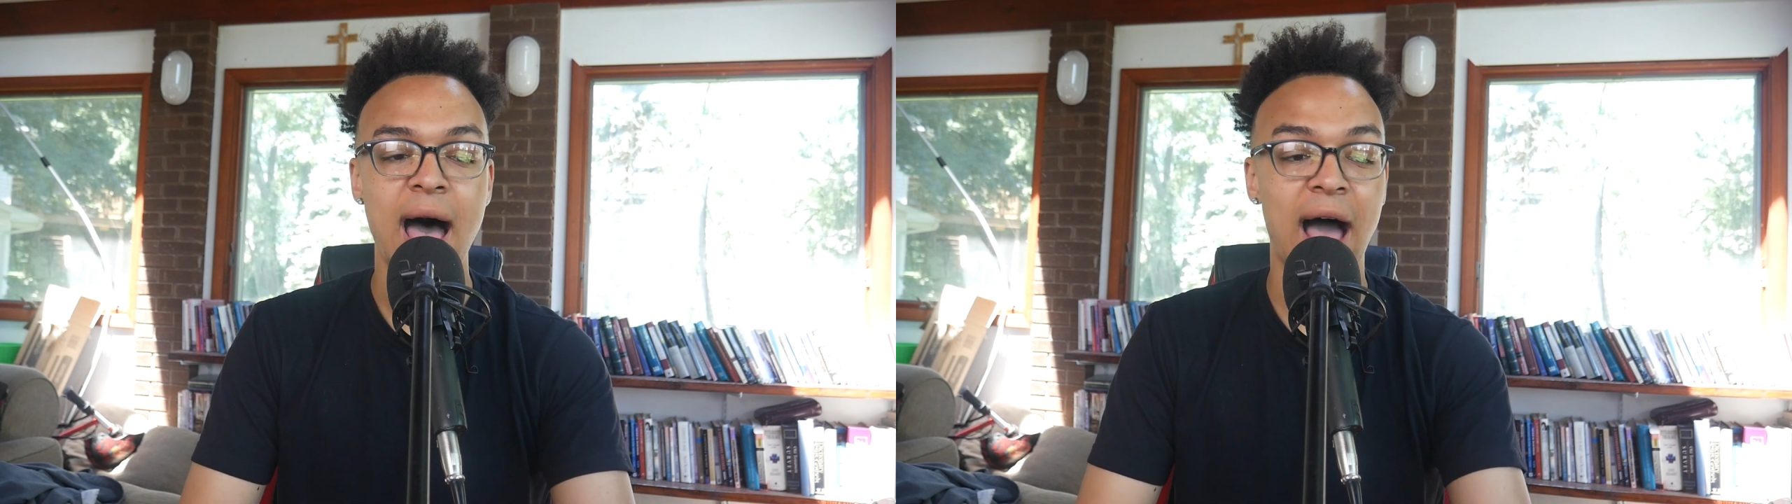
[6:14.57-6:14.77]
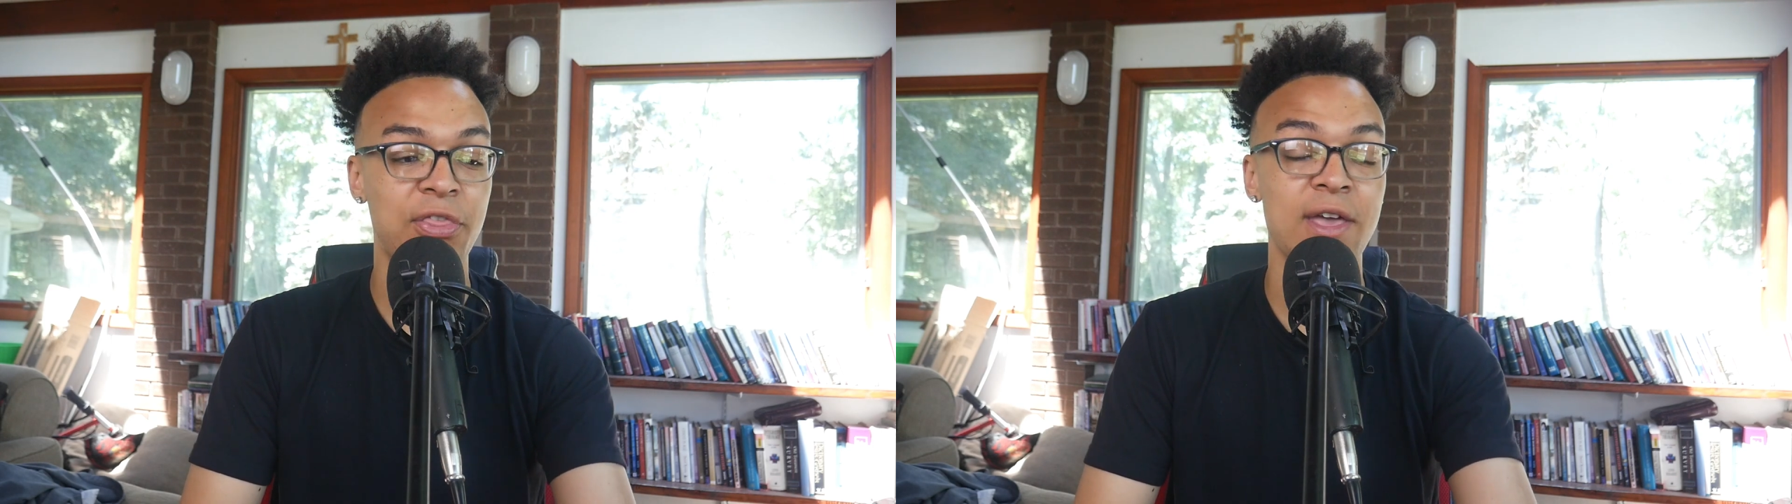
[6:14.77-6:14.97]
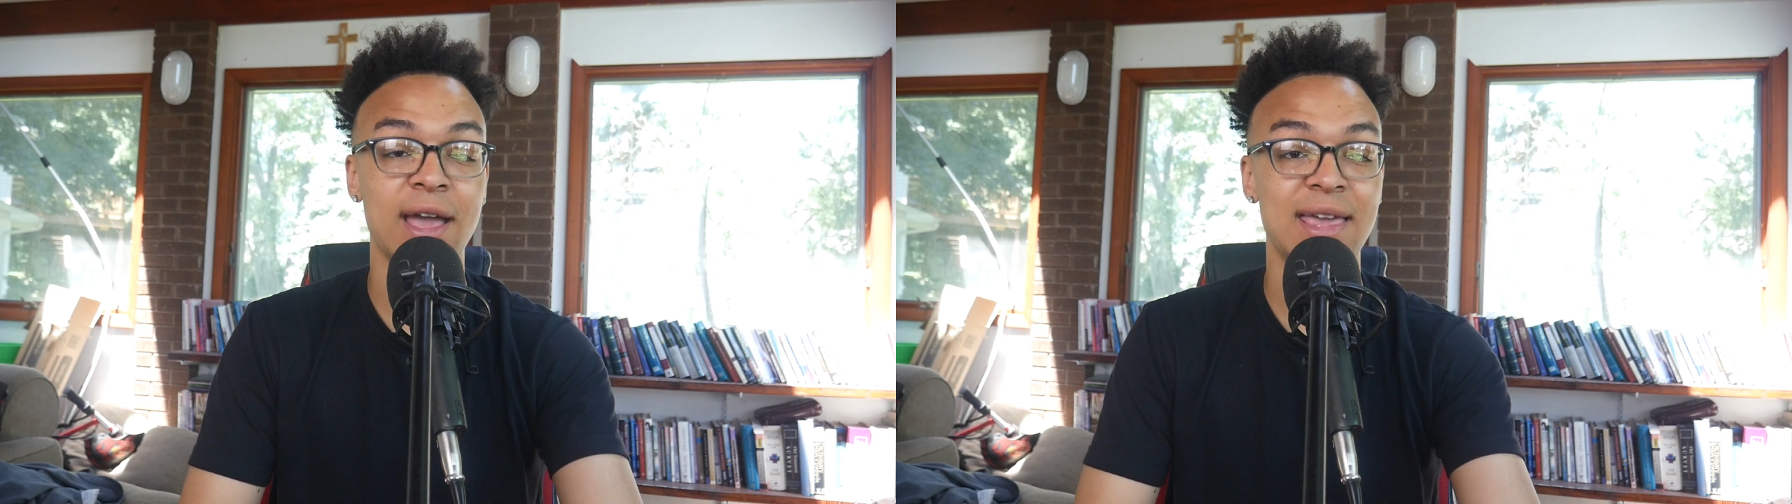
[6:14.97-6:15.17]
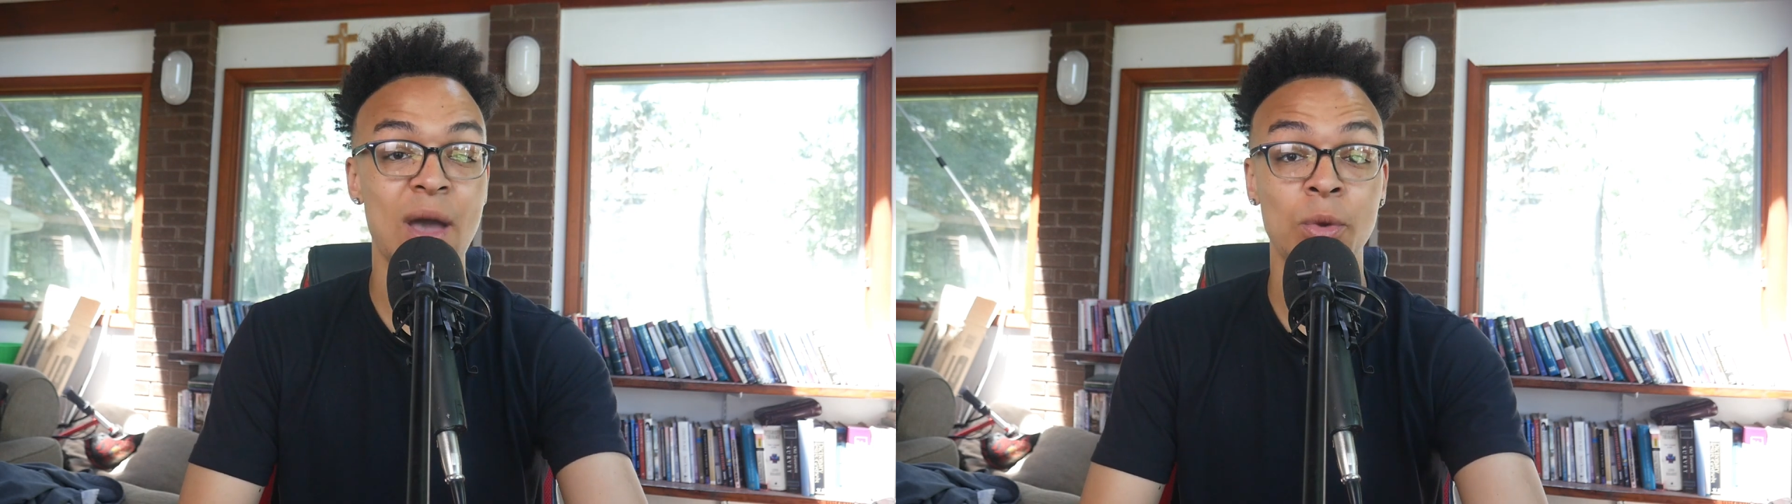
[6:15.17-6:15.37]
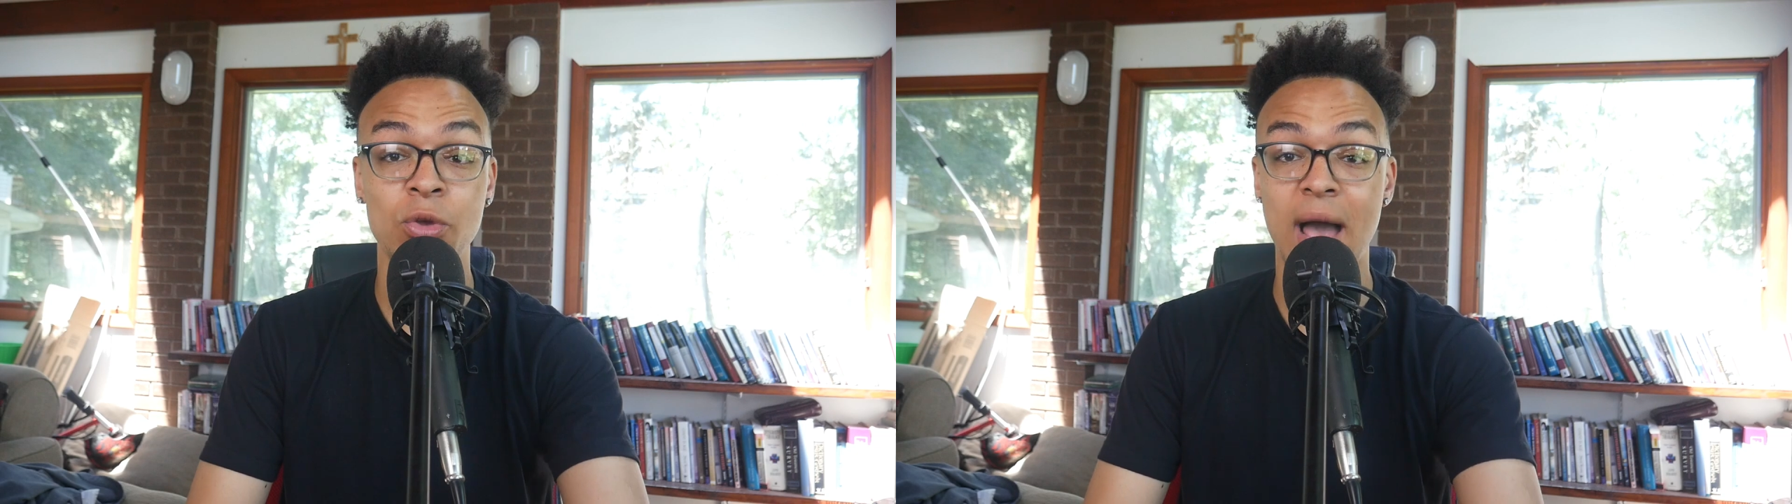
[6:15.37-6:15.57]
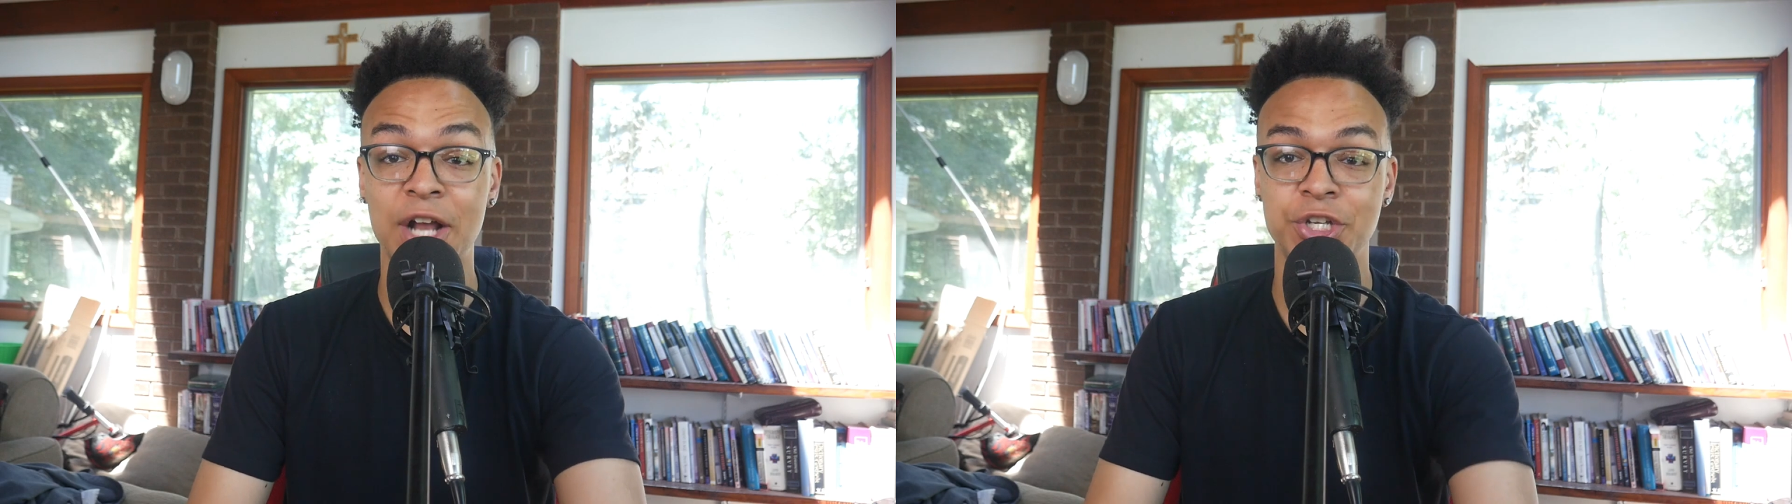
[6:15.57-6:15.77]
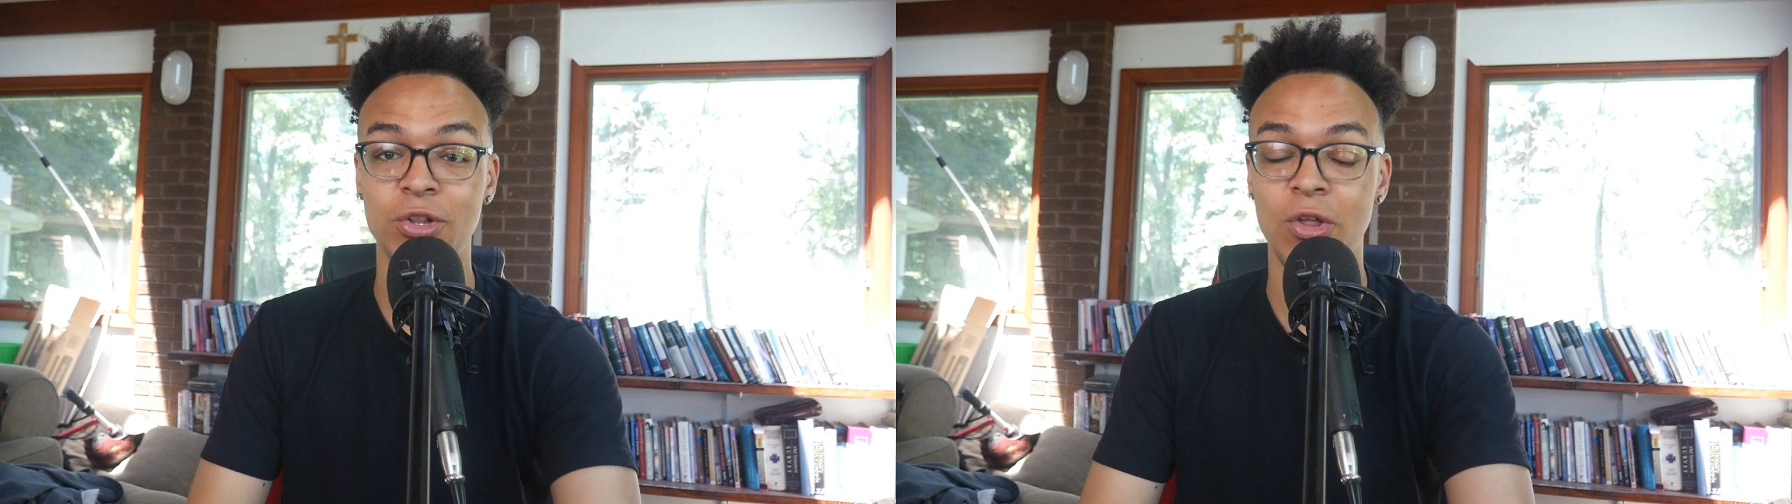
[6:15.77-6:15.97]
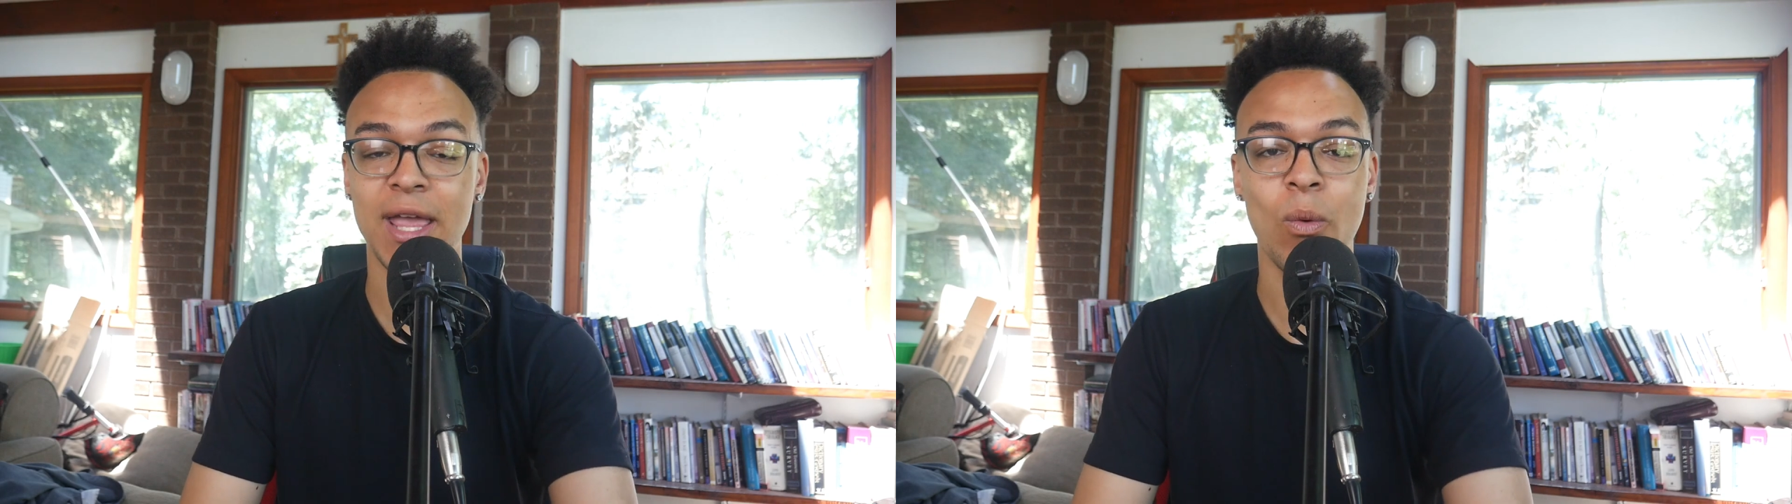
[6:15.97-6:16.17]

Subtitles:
I think, again, when you actually look